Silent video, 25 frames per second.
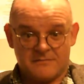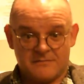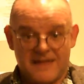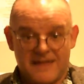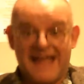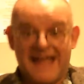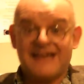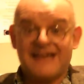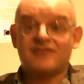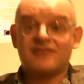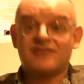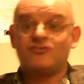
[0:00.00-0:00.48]

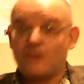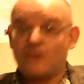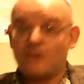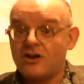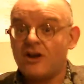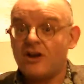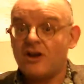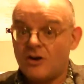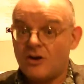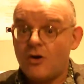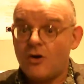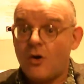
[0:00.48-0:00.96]
extra
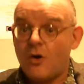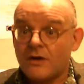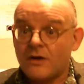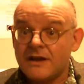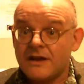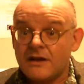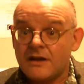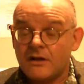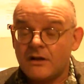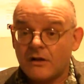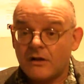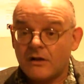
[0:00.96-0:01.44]

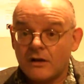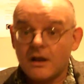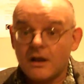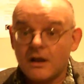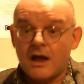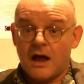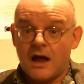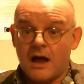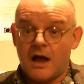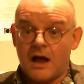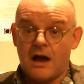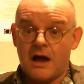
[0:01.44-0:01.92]
canonical
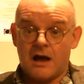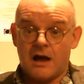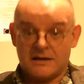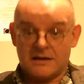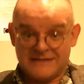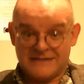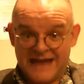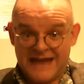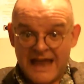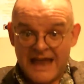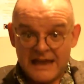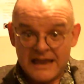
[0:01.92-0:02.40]

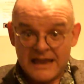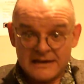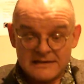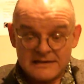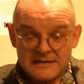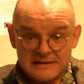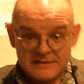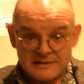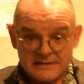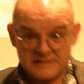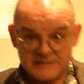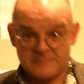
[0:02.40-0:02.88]
texts,
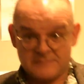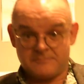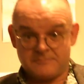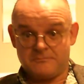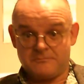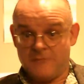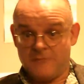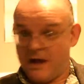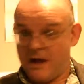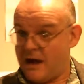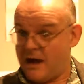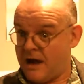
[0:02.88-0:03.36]

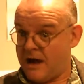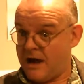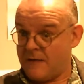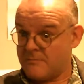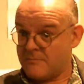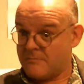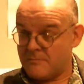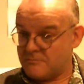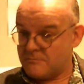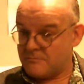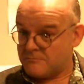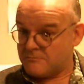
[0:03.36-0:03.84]

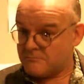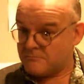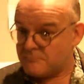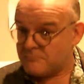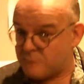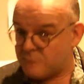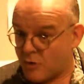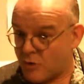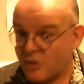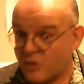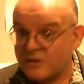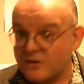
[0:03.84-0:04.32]

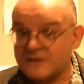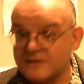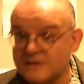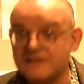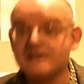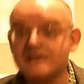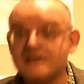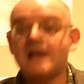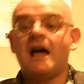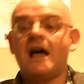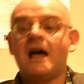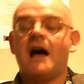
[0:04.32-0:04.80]
books
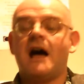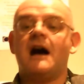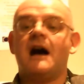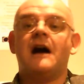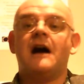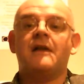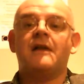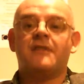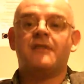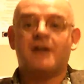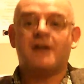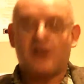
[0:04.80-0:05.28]

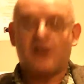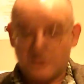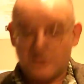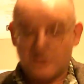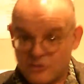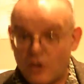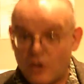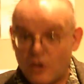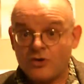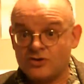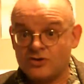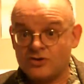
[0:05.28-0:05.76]
that are
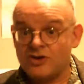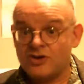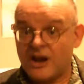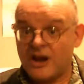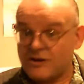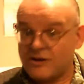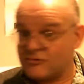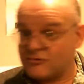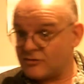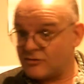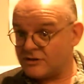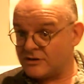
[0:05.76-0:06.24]
not
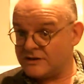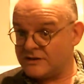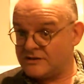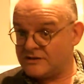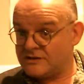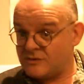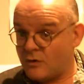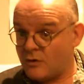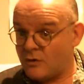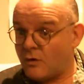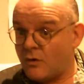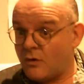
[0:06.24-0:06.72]
generally
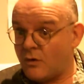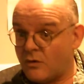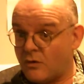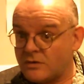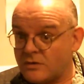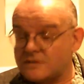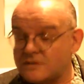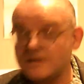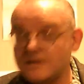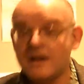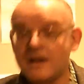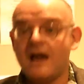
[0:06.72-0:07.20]

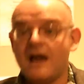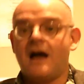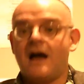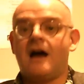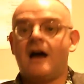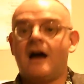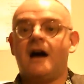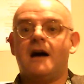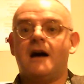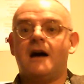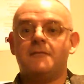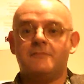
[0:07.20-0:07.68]
taught,
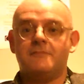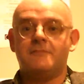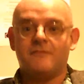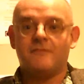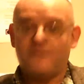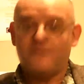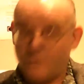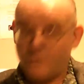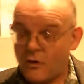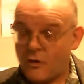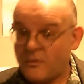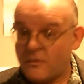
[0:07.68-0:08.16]

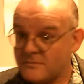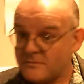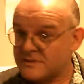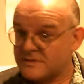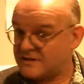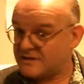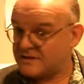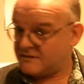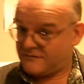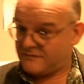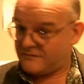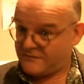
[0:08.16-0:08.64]

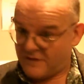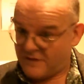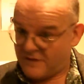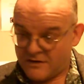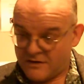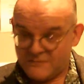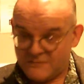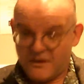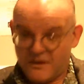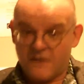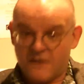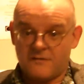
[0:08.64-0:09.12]
forms of
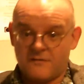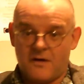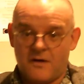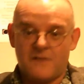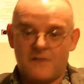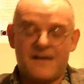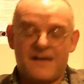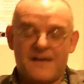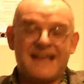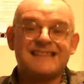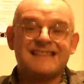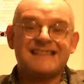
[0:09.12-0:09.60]

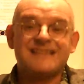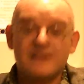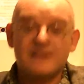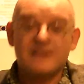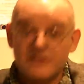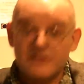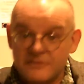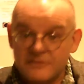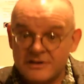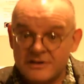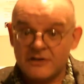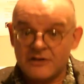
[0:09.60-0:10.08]

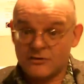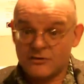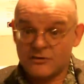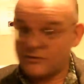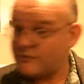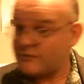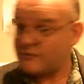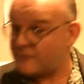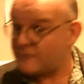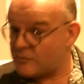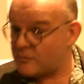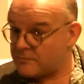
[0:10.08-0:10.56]
excluded or
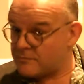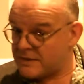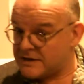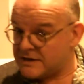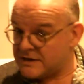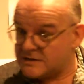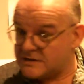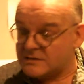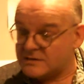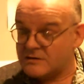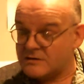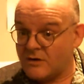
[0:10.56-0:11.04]

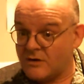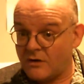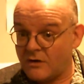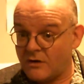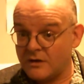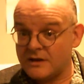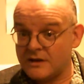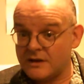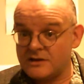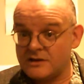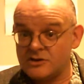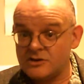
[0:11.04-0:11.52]
forbidden
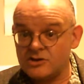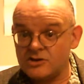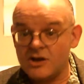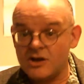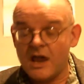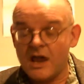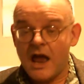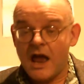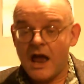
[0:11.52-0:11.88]
knowledge.